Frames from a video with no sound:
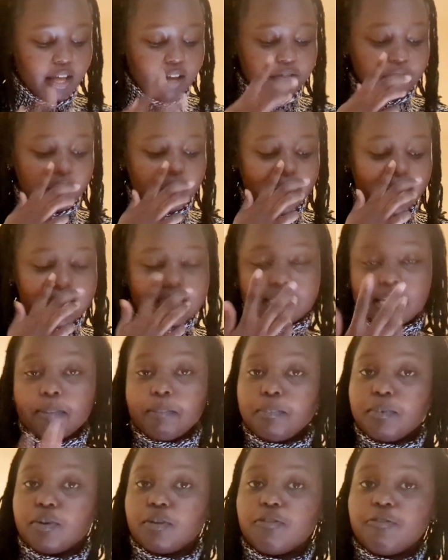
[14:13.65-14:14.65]
For
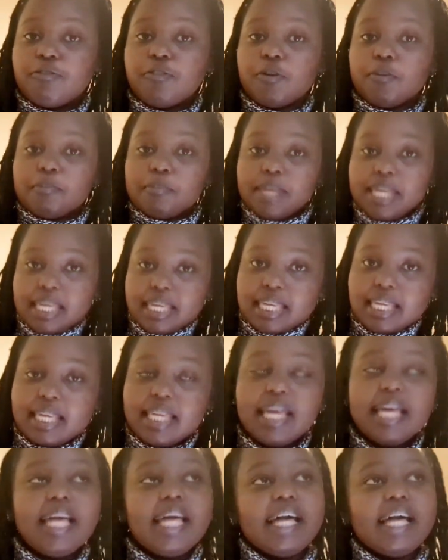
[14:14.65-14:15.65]
example, for
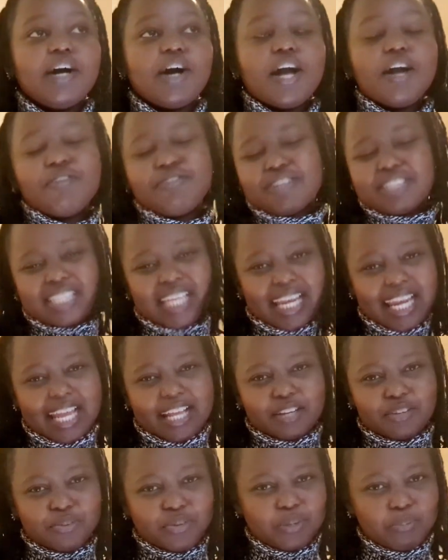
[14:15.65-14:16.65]
me, Of course, I
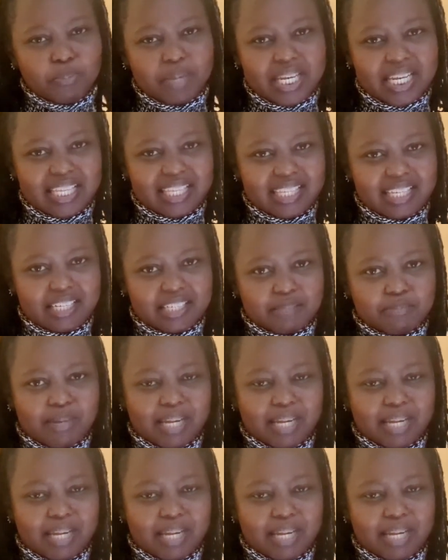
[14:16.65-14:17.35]
like doing many things,